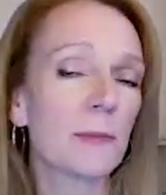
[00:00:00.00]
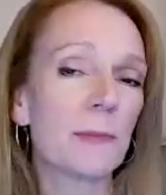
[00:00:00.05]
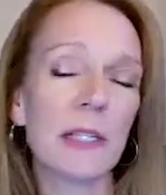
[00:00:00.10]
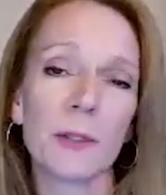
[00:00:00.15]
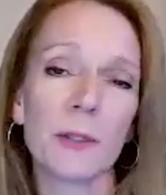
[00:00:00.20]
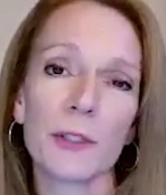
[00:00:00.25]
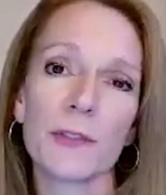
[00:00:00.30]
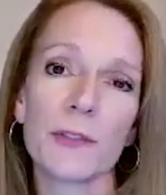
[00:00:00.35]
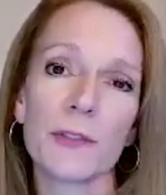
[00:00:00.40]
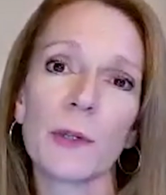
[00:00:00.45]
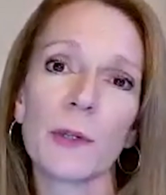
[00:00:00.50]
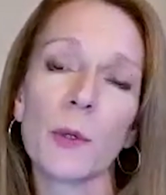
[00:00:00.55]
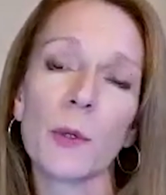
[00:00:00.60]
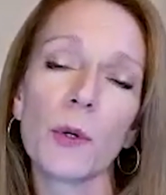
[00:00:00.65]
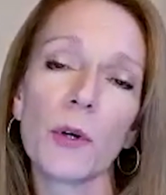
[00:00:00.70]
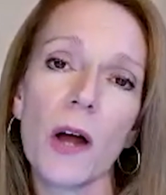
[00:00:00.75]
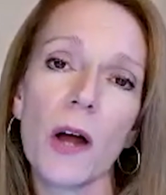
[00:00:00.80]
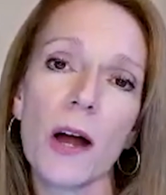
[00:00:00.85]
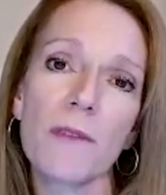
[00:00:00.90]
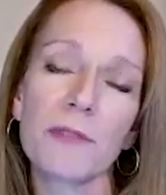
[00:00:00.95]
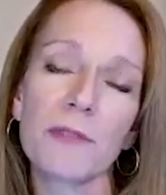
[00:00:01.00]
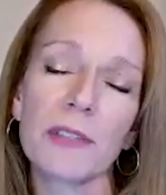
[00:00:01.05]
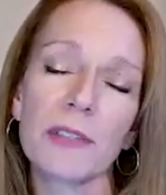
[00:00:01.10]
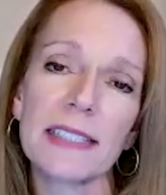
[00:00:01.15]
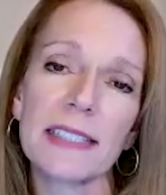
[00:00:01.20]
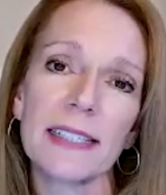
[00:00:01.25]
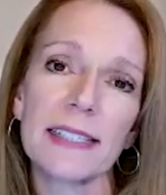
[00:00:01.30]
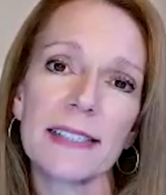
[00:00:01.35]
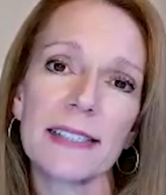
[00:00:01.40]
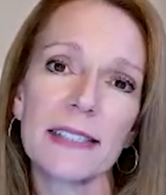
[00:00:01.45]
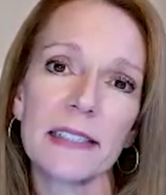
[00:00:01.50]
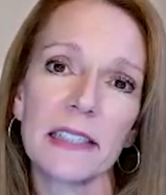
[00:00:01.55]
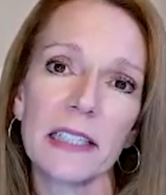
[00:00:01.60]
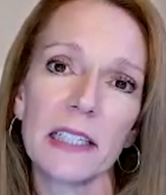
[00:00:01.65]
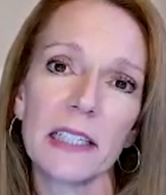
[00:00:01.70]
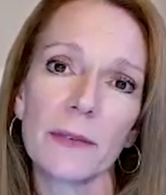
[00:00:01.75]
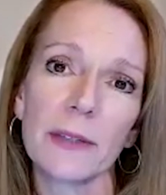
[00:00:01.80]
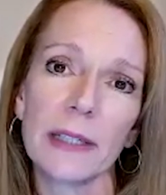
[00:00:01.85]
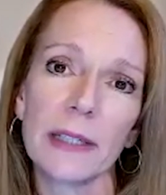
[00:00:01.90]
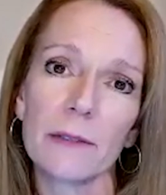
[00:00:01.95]
of the speakers for the whole conference kind of
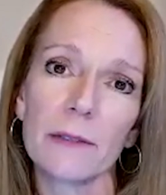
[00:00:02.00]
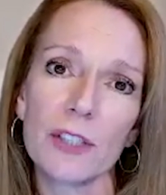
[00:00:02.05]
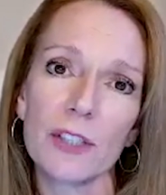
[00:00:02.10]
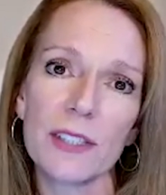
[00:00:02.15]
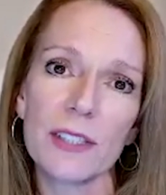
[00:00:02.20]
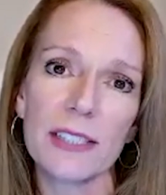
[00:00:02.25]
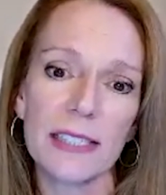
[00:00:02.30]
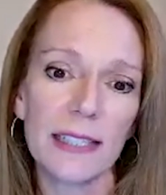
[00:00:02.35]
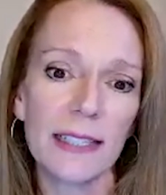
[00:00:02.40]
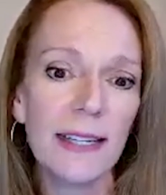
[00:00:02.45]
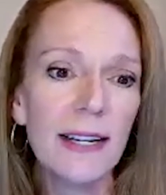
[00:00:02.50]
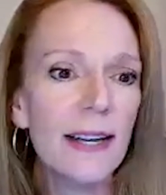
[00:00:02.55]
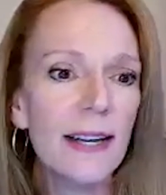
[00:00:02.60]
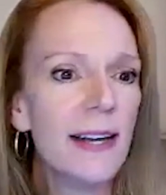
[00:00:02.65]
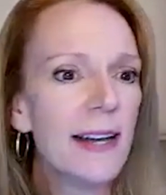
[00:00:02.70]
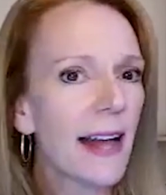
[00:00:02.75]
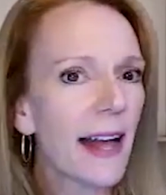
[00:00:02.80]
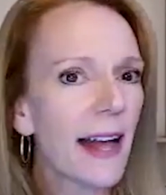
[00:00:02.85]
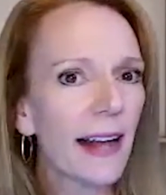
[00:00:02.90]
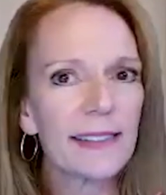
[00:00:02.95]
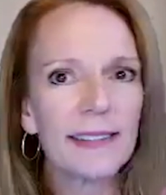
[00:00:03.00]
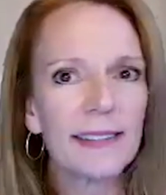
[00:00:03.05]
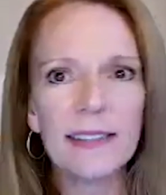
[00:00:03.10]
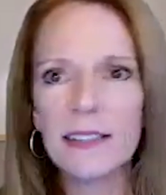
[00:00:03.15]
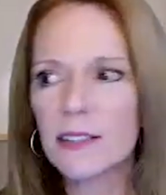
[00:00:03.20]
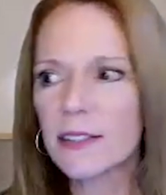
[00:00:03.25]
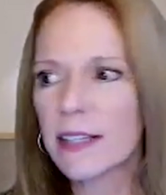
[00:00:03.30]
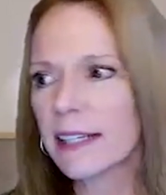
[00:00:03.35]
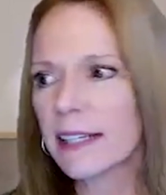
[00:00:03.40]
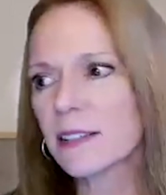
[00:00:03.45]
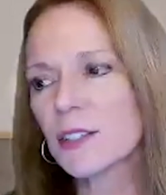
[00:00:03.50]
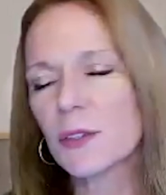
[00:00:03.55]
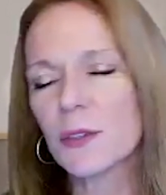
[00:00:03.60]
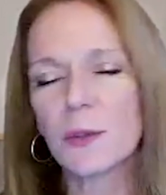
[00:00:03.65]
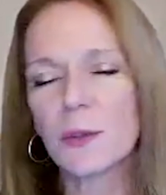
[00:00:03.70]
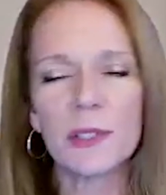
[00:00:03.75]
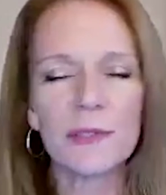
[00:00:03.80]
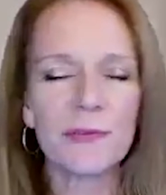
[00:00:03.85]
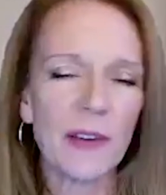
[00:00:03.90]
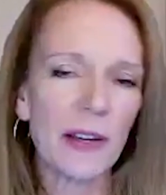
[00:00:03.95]
sticking around just to
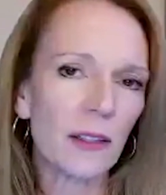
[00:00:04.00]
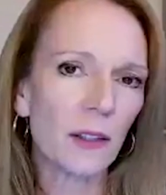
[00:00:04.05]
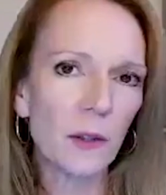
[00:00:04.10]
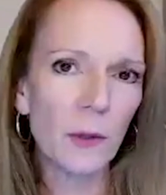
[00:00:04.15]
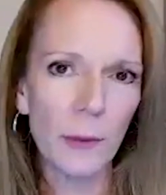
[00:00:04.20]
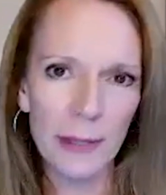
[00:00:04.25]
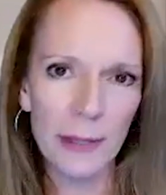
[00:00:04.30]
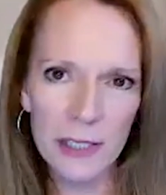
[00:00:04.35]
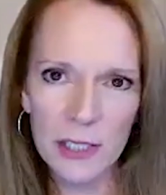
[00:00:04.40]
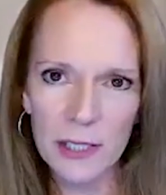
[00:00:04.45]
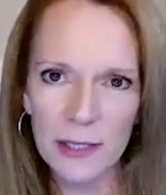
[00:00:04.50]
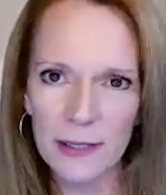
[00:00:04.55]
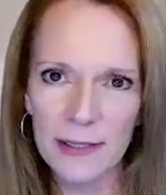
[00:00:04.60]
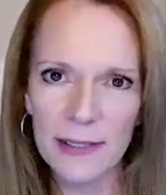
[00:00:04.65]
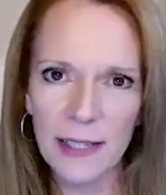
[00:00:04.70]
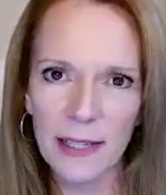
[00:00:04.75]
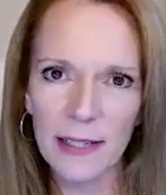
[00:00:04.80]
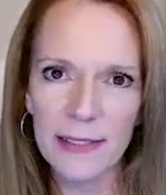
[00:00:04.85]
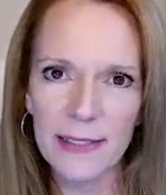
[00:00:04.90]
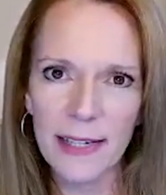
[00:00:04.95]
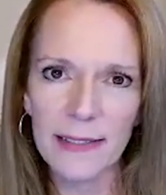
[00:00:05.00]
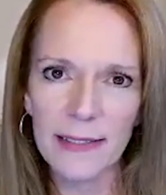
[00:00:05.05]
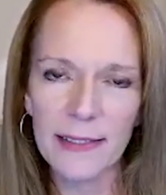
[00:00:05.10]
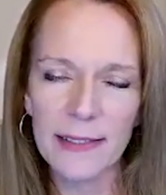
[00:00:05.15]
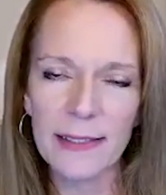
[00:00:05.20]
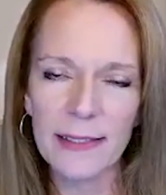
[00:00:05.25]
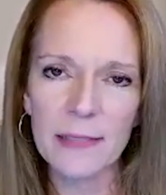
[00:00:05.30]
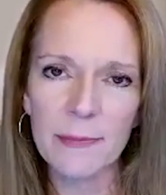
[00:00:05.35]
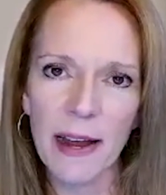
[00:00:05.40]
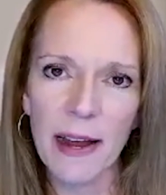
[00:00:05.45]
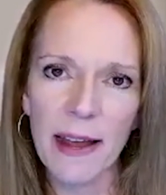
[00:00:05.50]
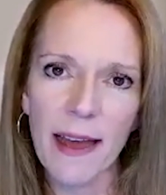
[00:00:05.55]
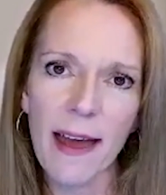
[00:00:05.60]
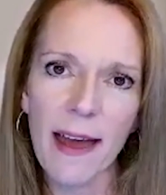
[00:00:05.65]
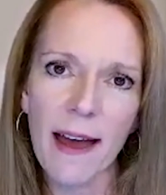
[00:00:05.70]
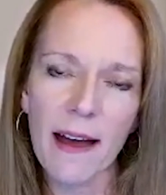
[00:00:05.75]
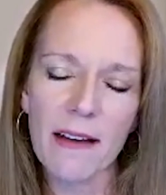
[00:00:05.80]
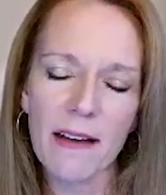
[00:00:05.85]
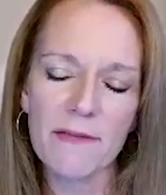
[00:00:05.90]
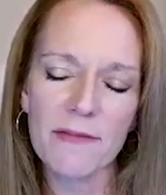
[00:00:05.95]
answer those final questions that attendees might
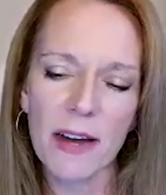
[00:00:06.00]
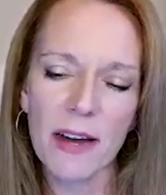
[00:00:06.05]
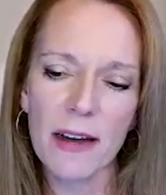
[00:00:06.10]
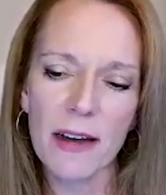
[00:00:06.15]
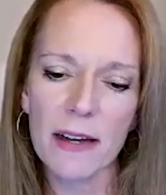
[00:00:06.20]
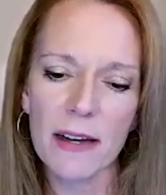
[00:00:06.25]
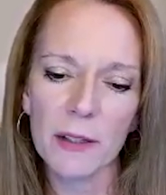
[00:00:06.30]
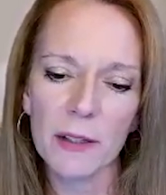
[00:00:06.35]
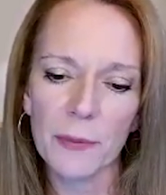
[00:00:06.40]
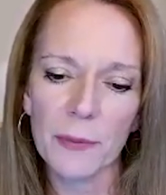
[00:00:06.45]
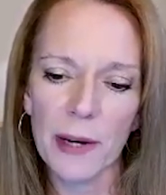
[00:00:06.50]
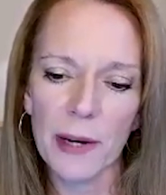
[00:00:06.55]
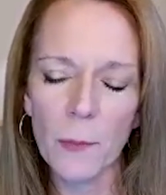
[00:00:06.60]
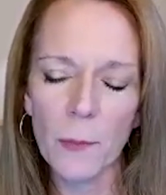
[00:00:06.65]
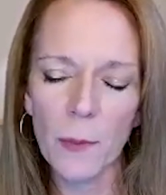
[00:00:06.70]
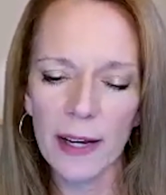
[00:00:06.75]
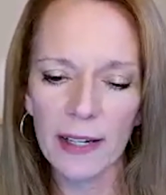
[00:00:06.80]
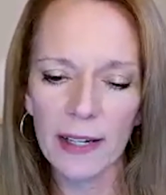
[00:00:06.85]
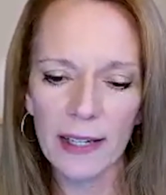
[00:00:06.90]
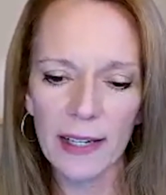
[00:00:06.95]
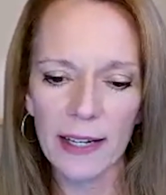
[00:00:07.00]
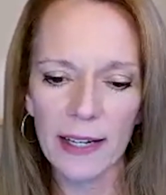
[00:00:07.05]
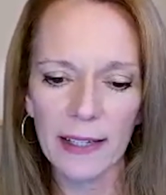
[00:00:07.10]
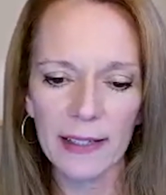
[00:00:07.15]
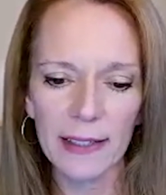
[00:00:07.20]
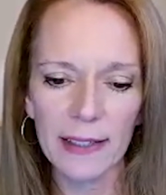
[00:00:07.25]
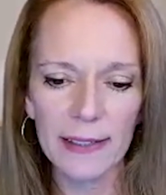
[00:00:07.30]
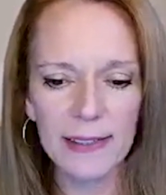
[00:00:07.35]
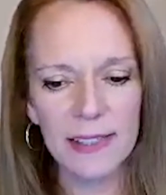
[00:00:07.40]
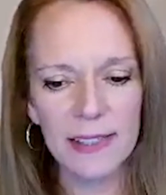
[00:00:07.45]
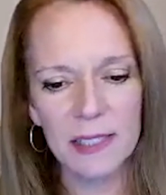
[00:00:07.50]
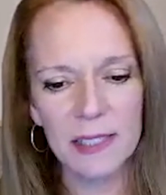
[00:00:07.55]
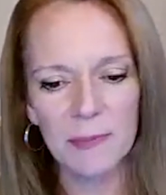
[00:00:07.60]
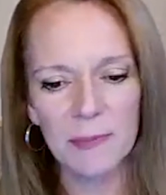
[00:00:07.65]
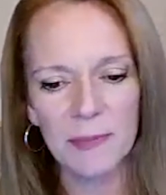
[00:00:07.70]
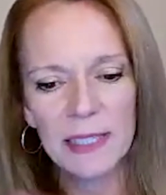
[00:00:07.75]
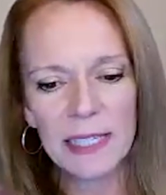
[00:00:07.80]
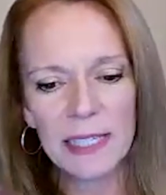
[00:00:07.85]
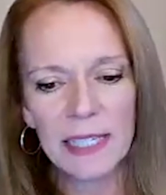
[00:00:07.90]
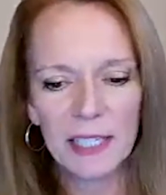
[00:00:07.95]
have. A great way to kind of get
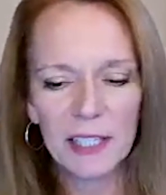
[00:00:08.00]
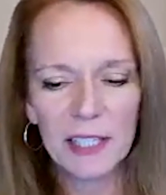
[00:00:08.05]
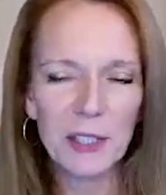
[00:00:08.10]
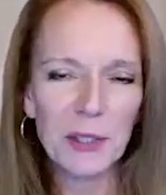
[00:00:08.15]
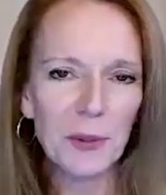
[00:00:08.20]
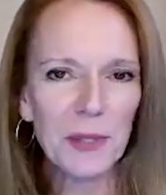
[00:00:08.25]
some,